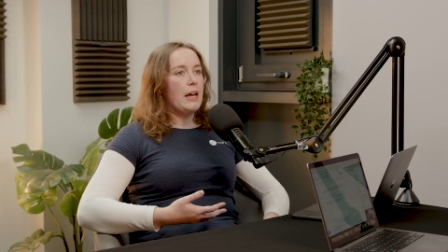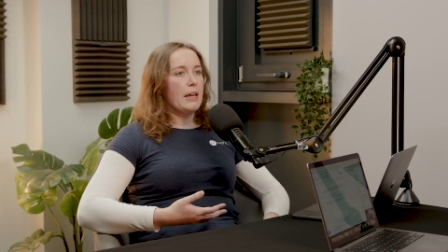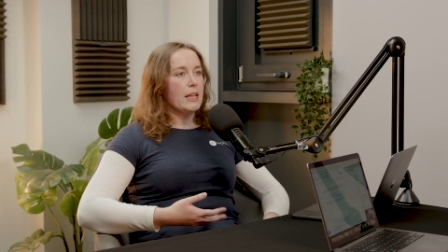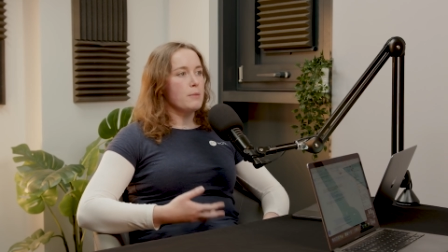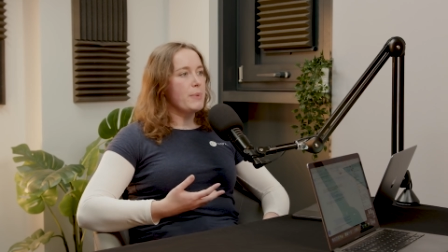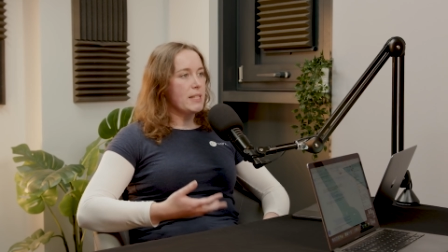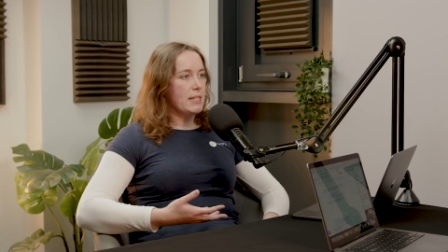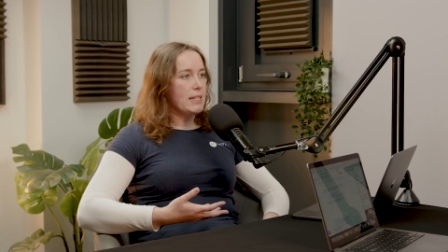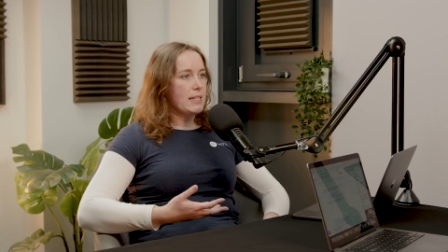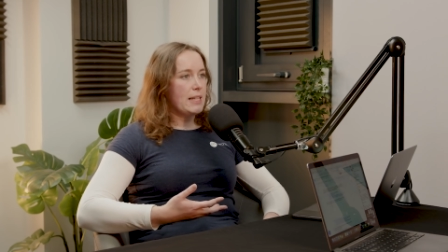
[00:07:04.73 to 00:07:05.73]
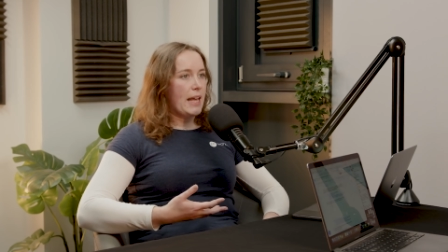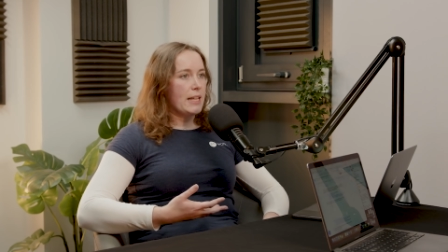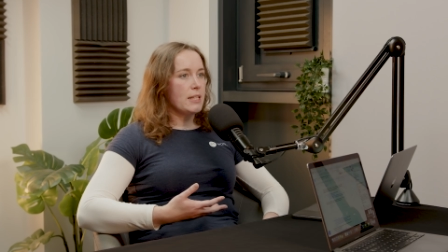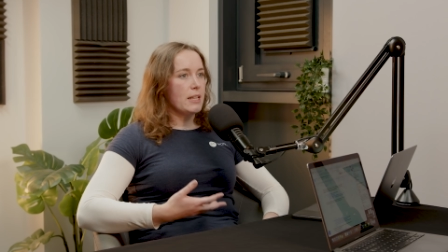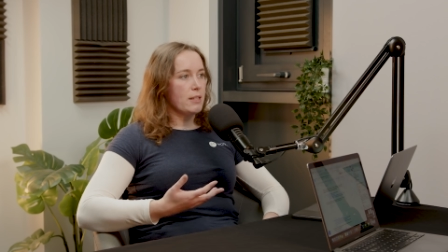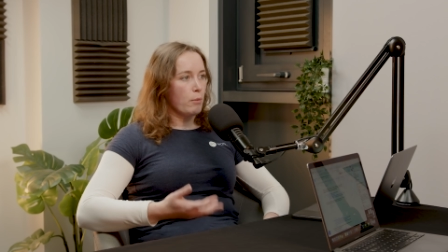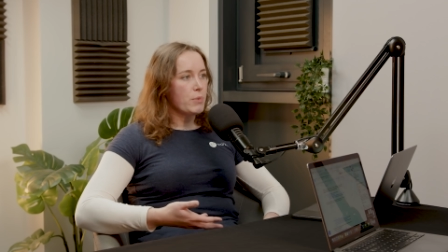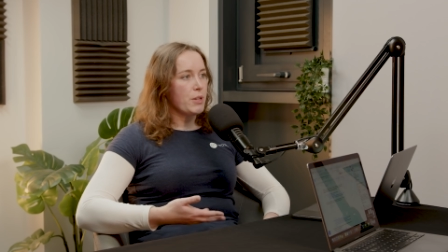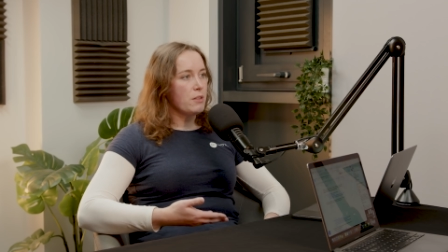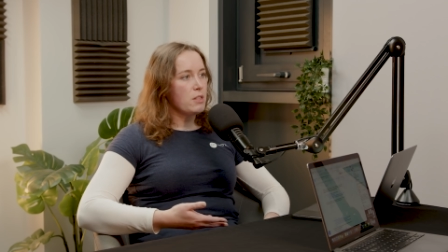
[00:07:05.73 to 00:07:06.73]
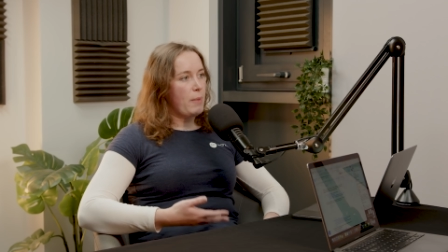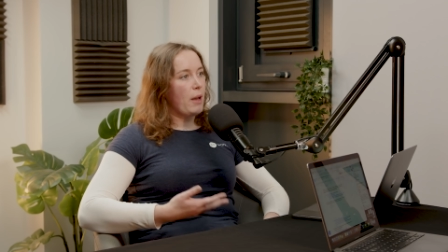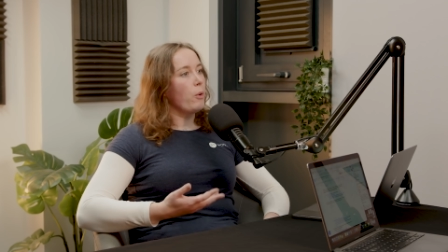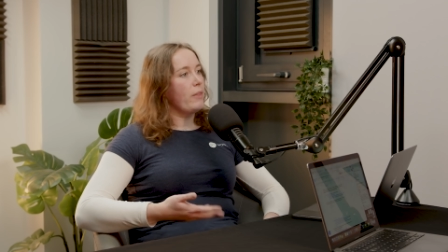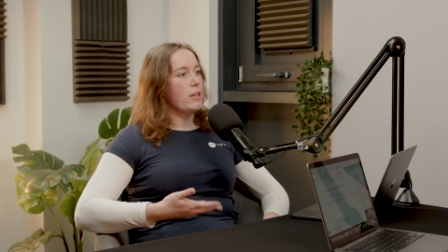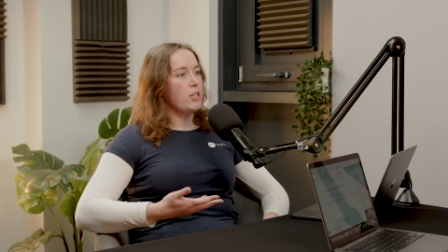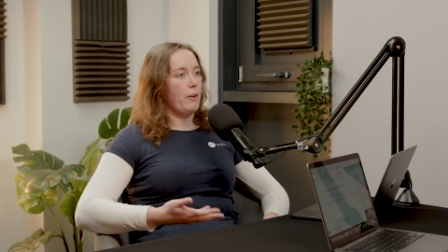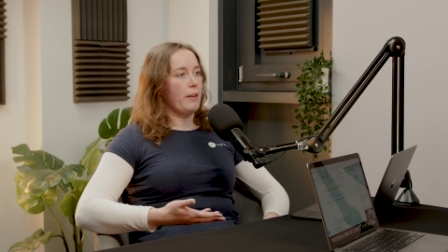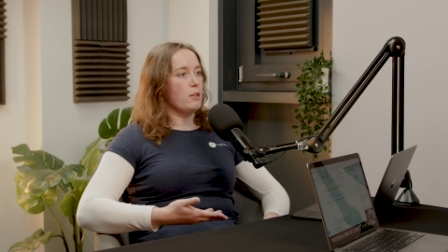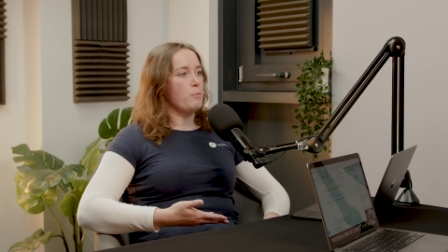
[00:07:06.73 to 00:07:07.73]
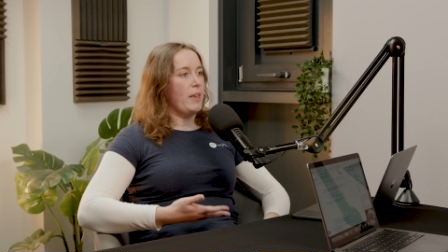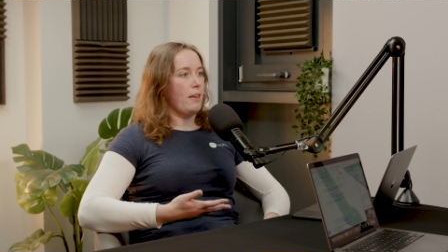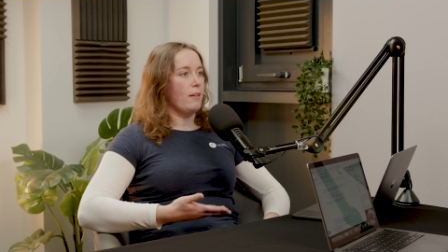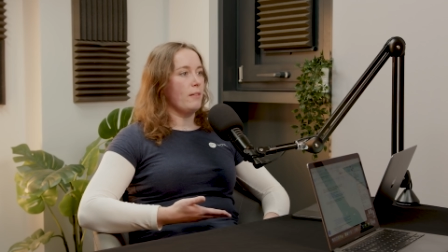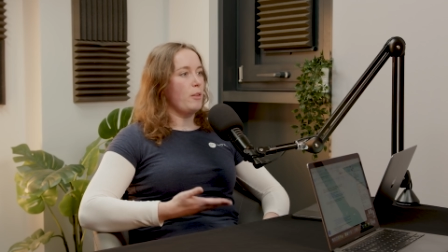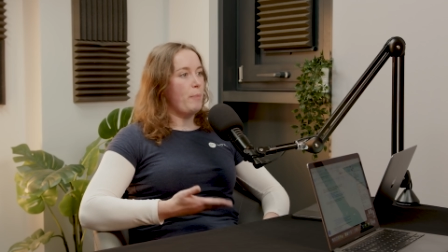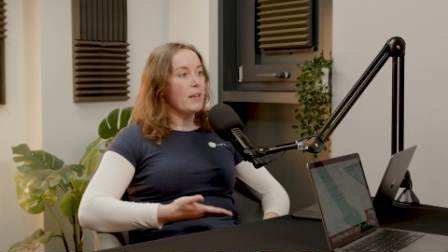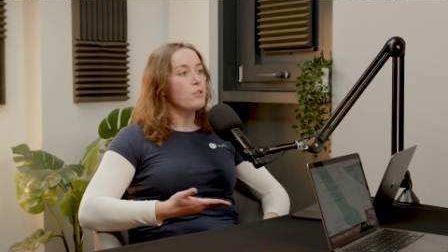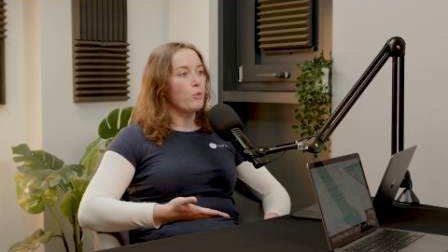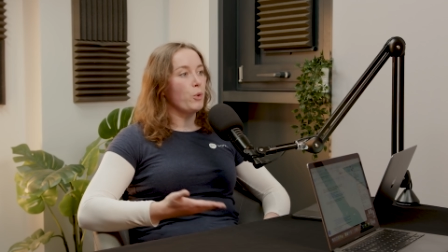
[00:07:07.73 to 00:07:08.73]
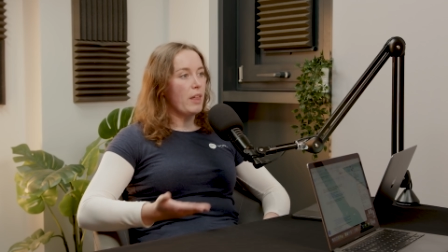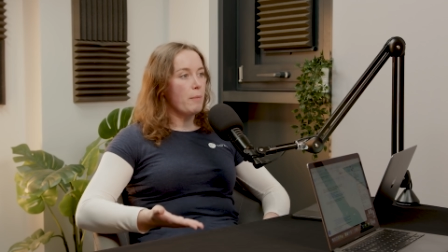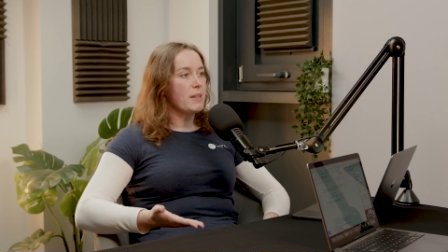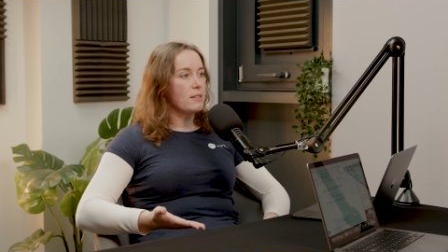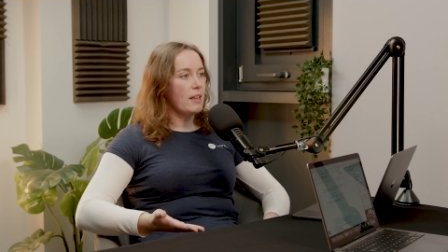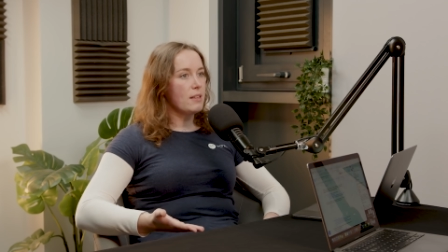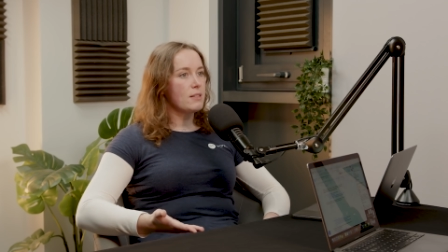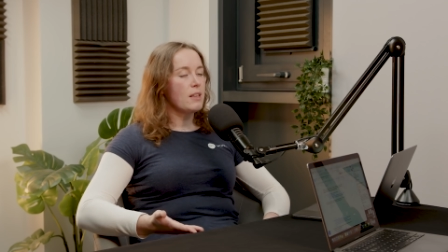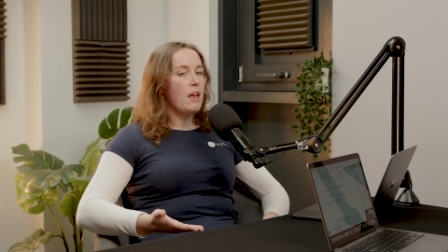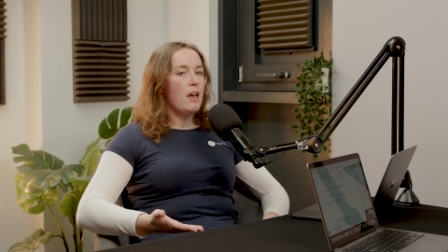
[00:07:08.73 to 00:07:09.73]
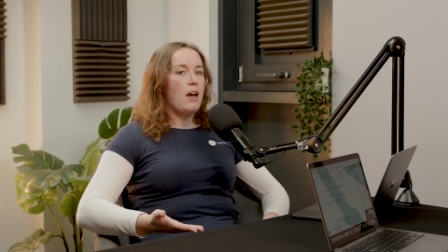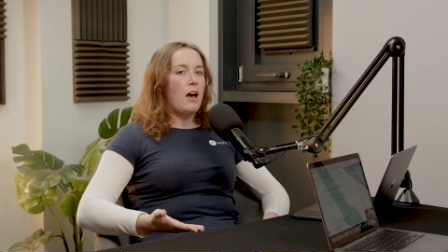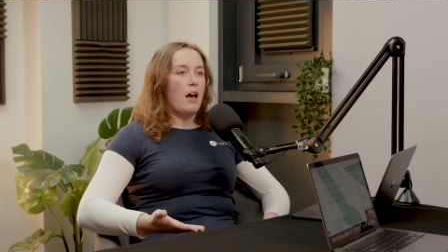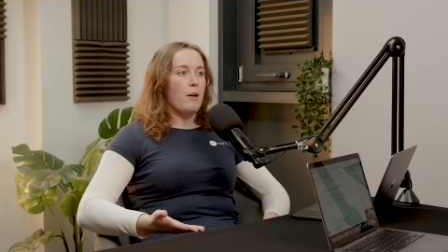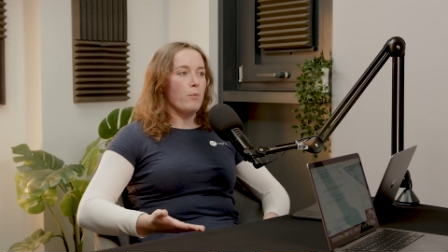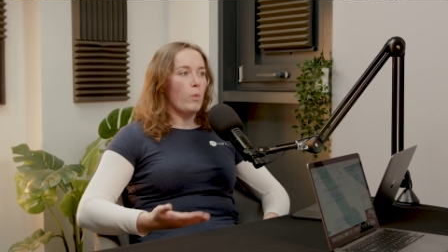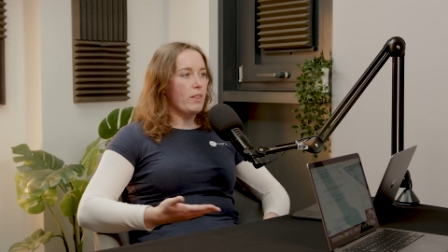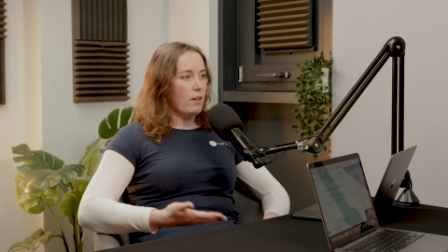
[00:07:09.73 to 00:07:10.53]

I guess, business-led assumptions about what they're doing as being the best for their business. With a